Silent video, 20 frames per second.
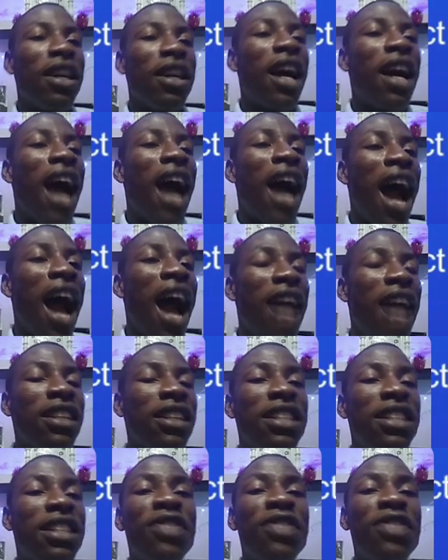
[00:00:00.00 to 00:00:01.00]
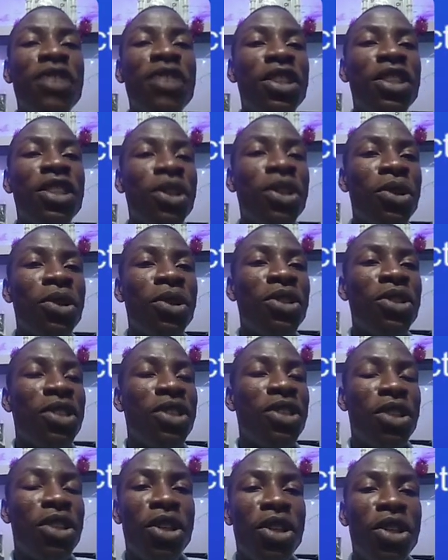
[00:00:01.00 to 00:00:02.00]
and in these videos
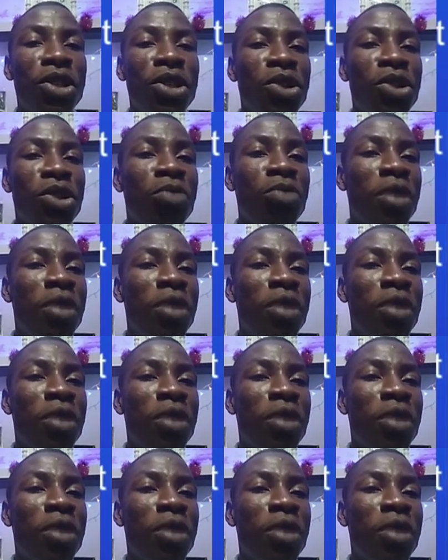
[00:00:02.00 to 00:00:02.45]
you should be able